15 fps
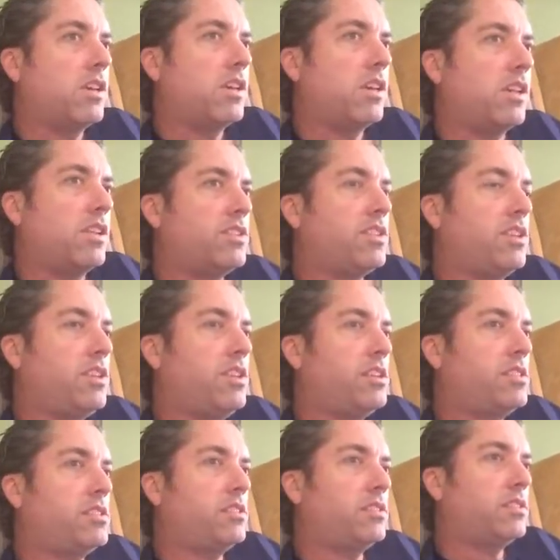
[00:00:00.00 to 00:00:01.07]
And as
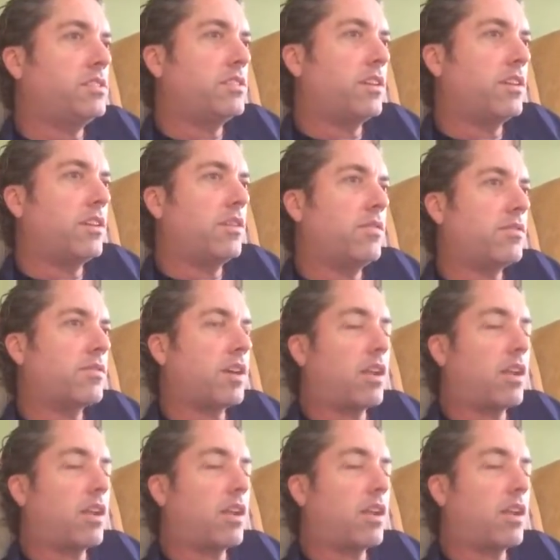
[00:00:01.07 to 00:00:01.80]
he kind